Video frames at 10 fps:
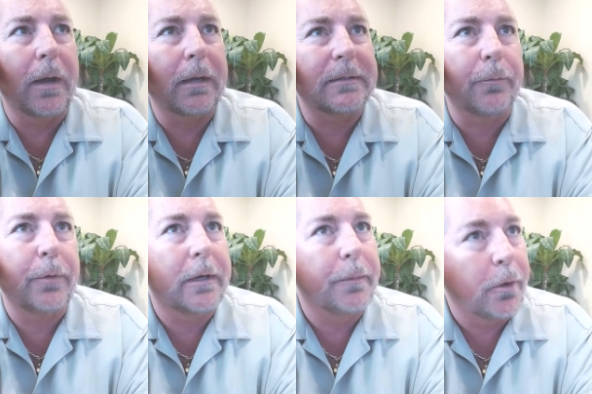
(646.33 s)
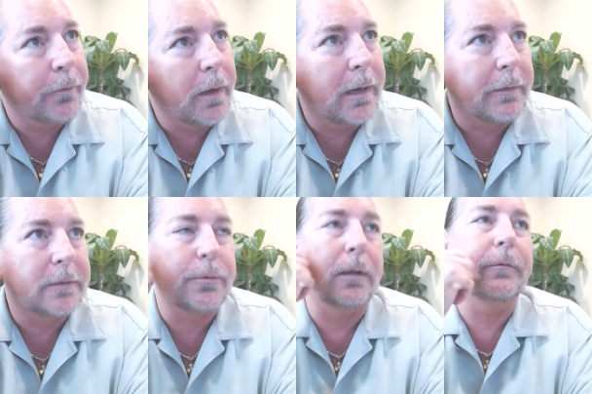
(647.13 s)
quick because I'm reading a book right now
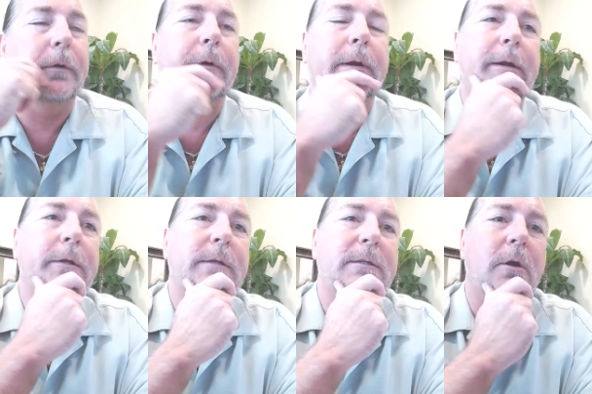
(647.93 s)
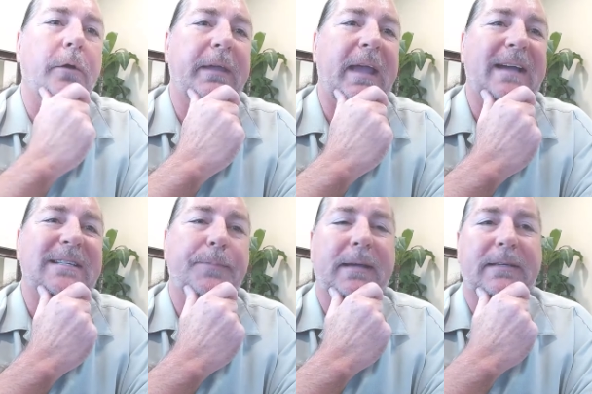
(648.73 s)
that's relevant right here. It's, it's called The
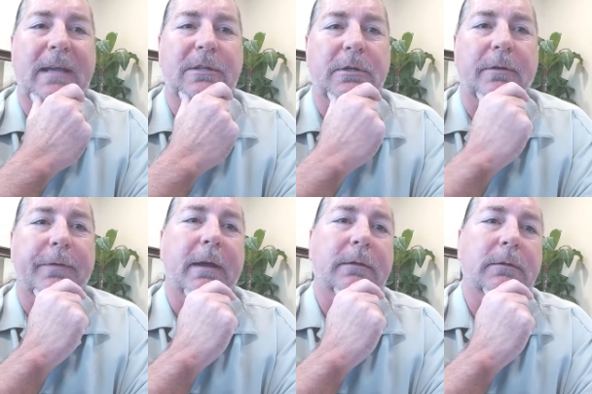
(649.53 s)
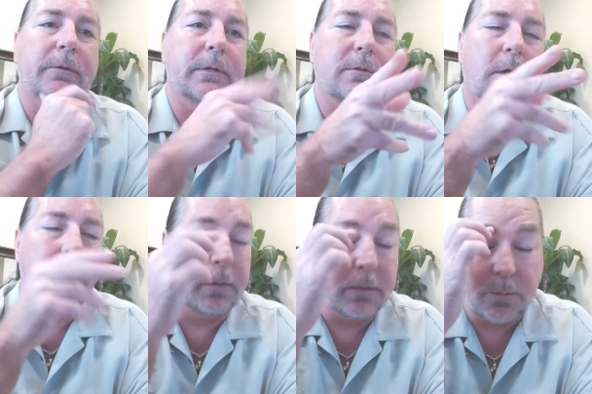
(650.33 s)
Expectation Effect. Chris talked
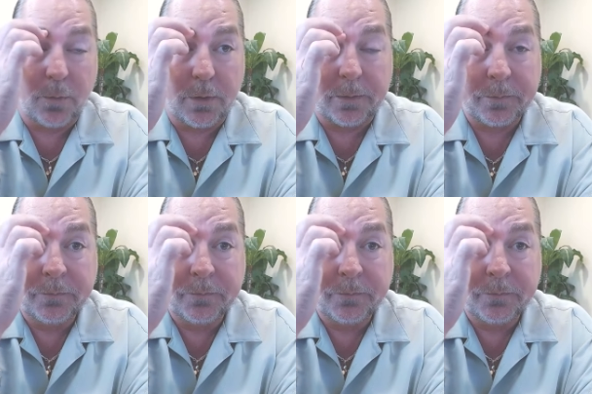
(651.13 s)
about it this morning.